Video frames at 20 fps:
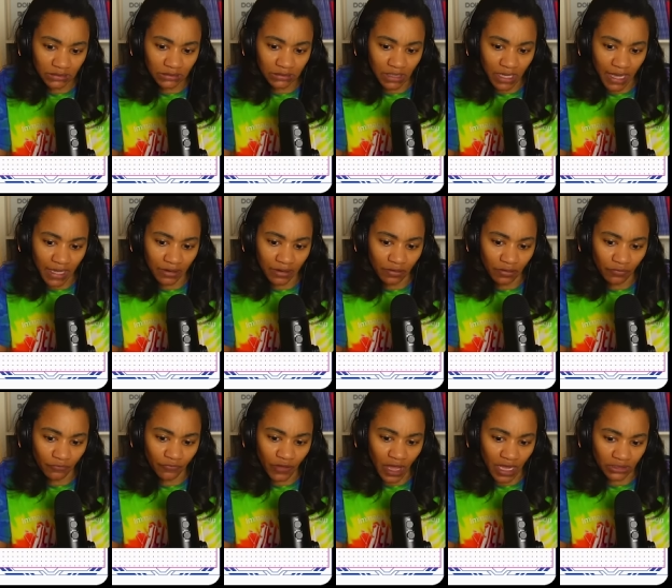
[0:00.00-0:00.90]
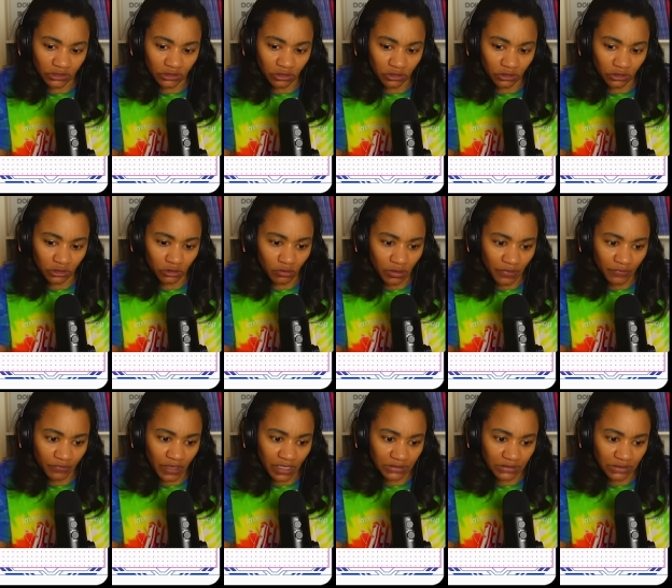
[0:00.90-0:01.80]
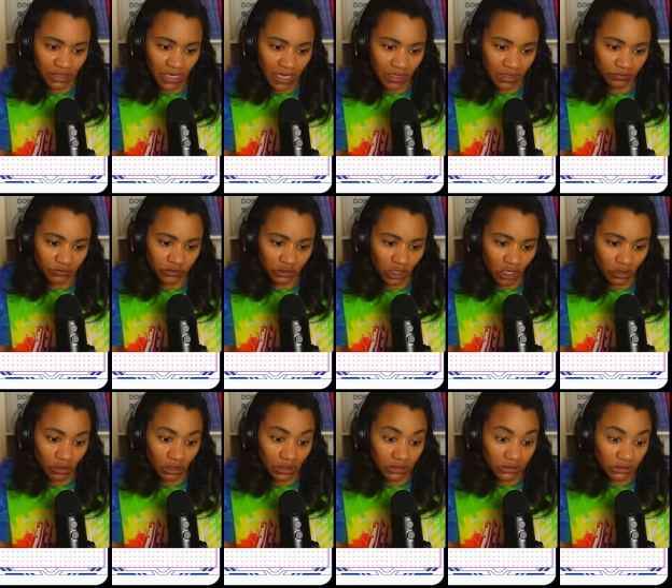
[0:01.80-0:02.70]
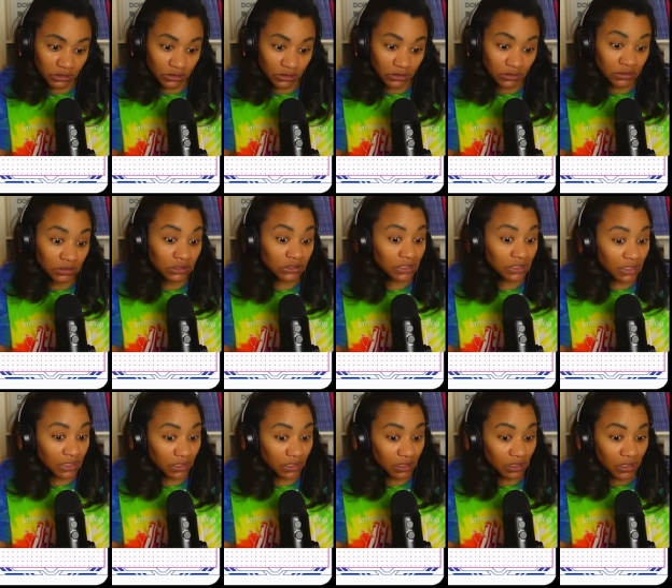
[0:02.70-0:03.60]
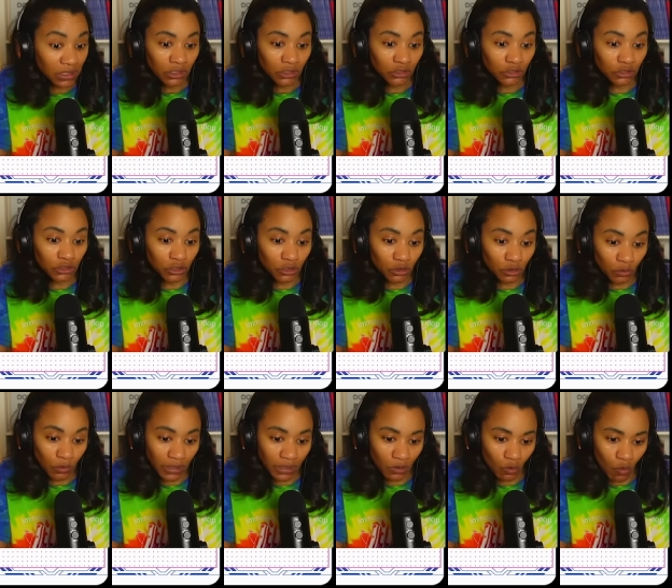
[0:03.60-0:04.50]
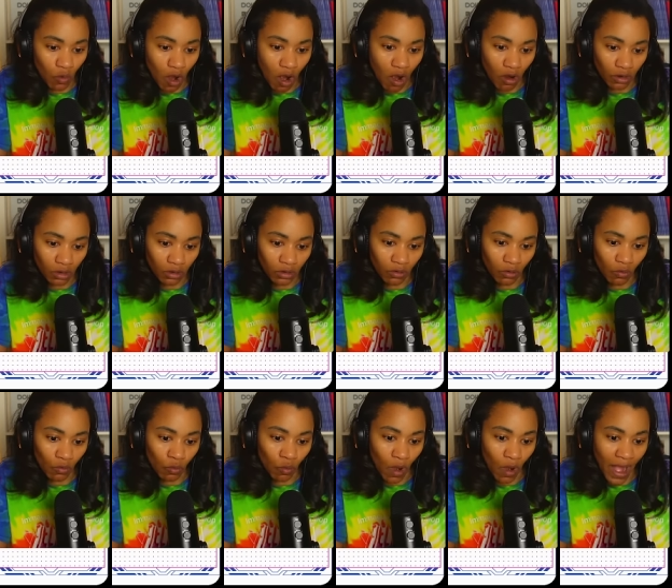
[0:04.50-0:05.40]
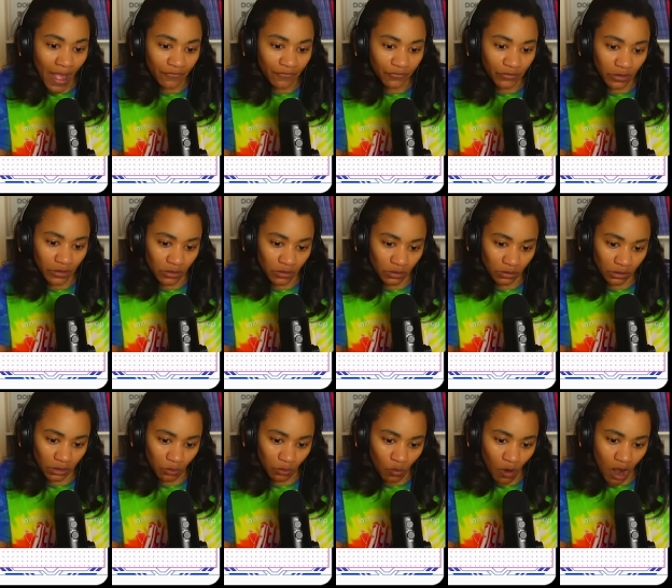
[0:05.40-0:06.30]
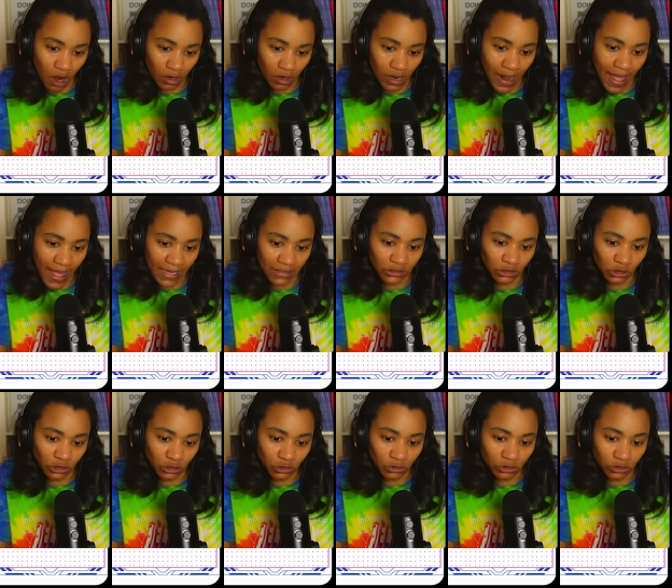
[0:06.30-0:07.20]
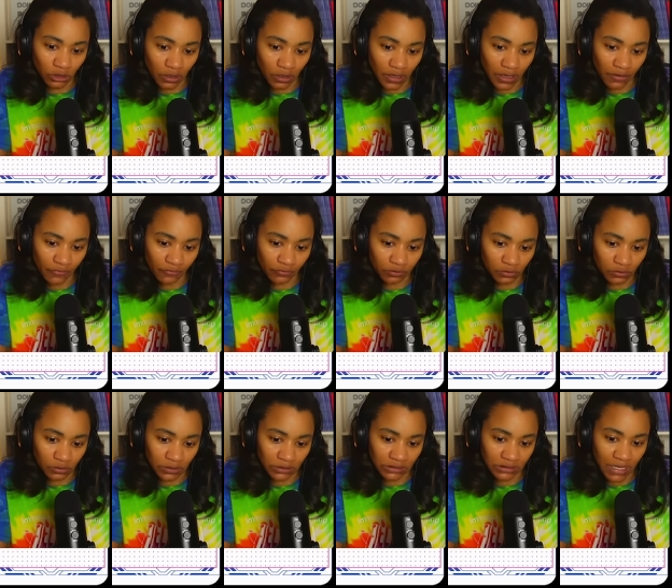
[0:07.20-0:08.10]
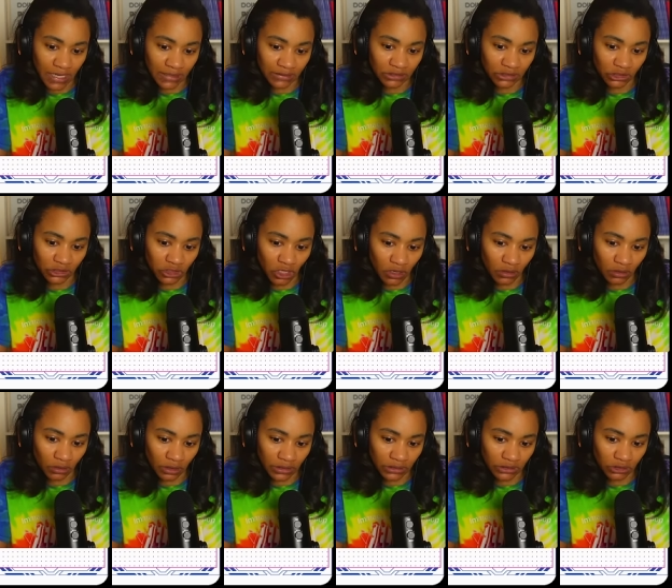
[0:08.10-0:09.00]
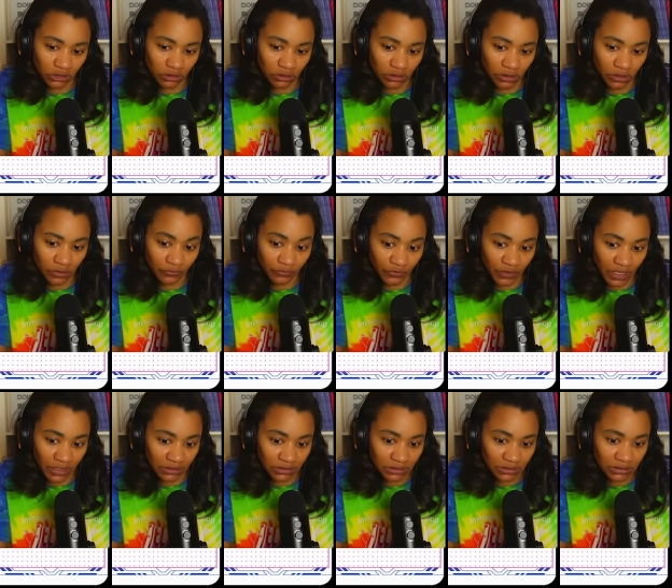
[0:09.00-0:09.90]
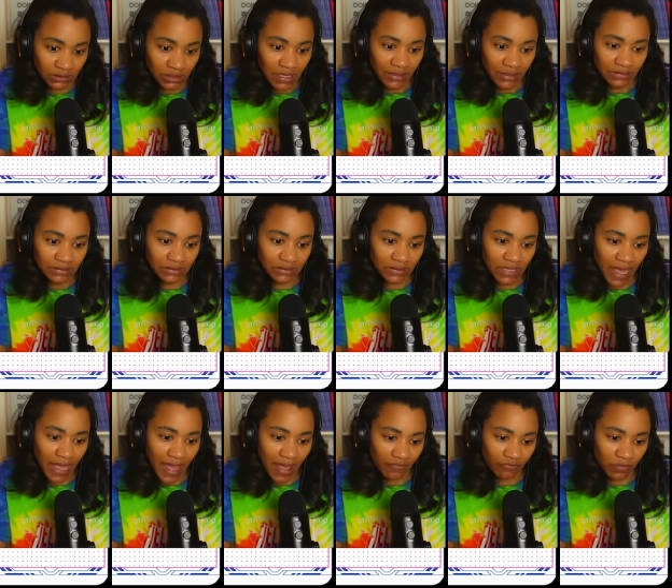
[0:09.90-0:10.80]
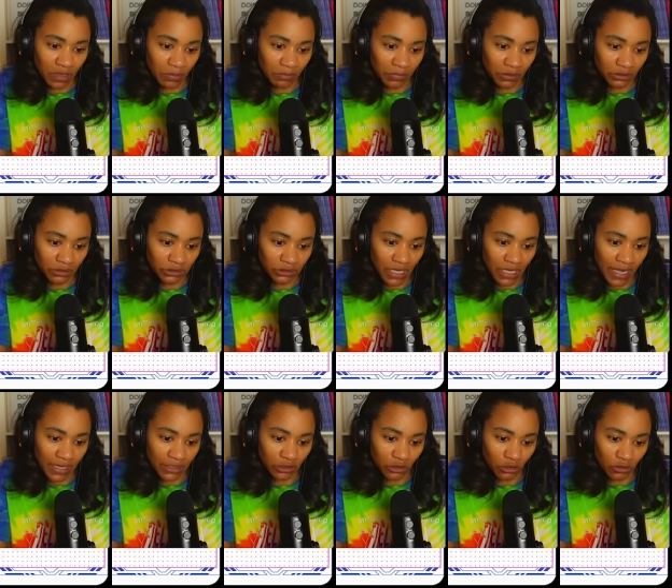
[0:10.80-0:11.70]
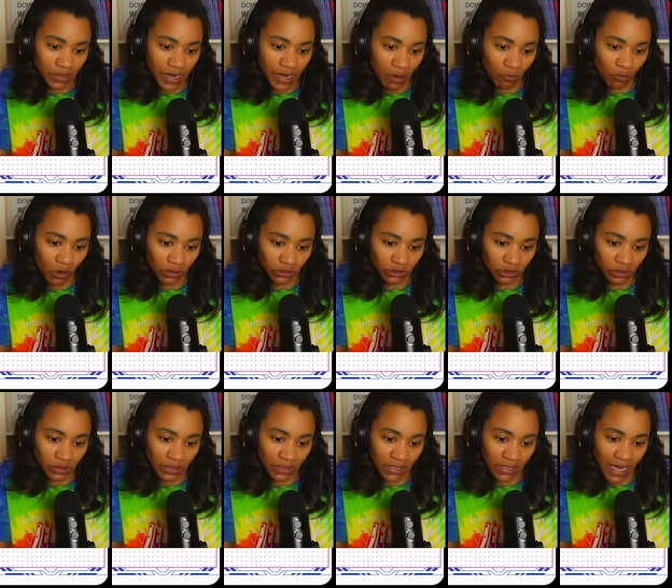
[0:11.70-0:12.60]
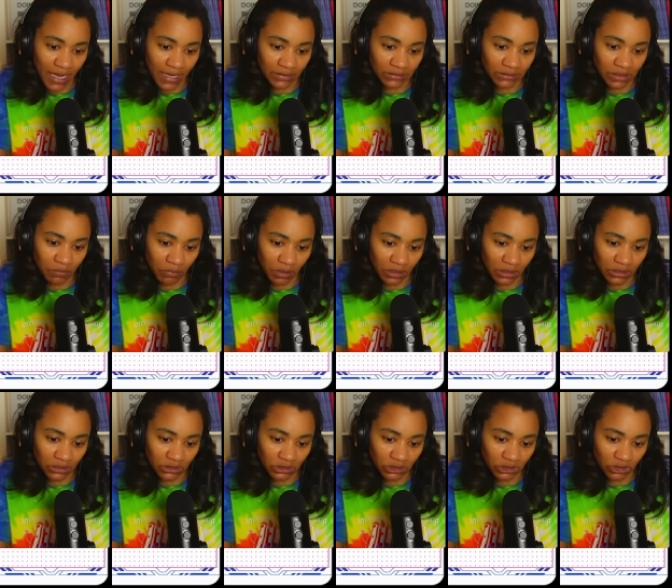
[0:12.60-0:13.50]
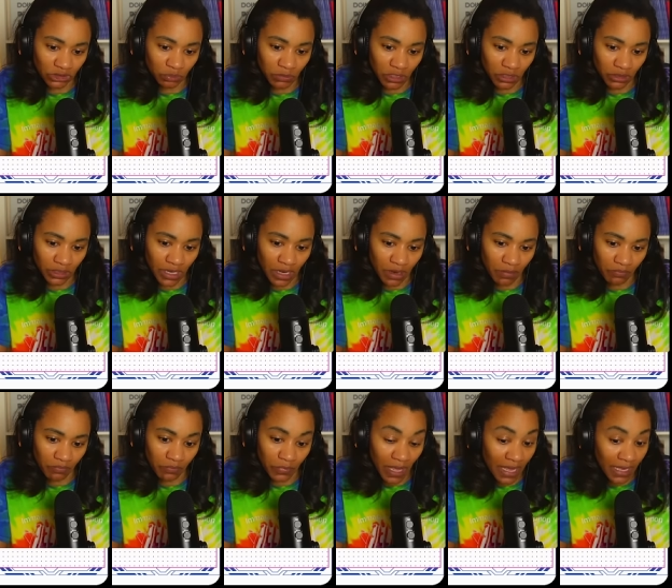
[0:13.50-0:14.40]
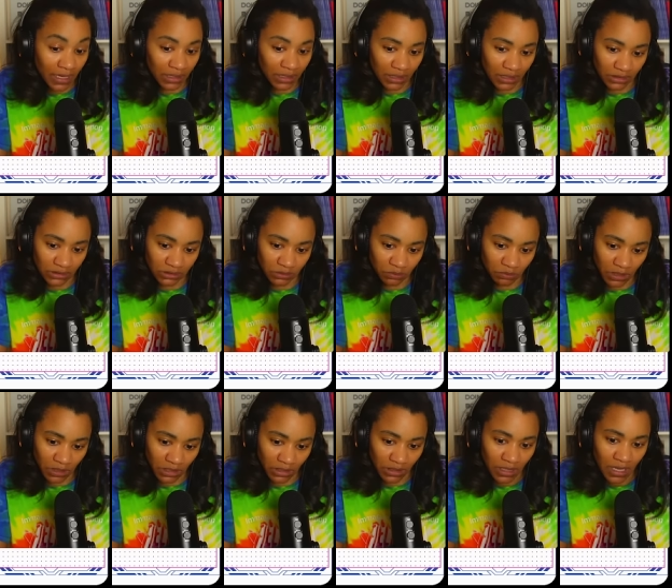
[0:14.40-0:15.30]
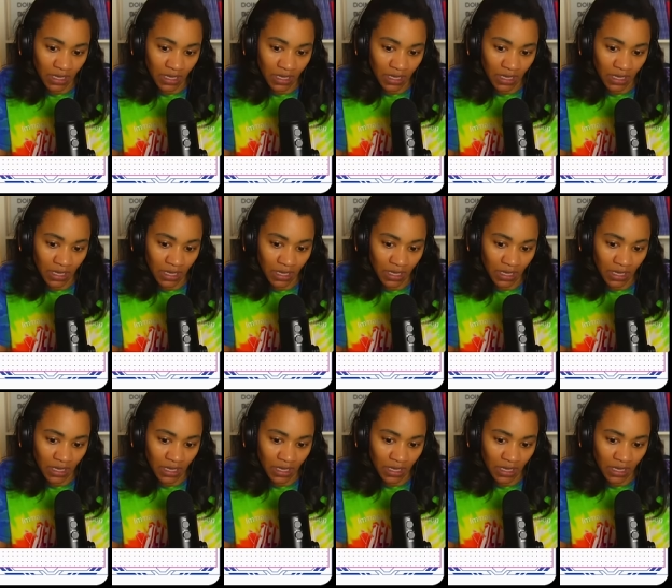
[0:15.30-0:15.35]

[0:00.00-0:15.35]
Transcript: that Fox 32 investigative journalist Tia Ewing Walker, wife of Early Walker, has used her influence as a journalist to convince staff members at your network to engage in malicious smear campaign against me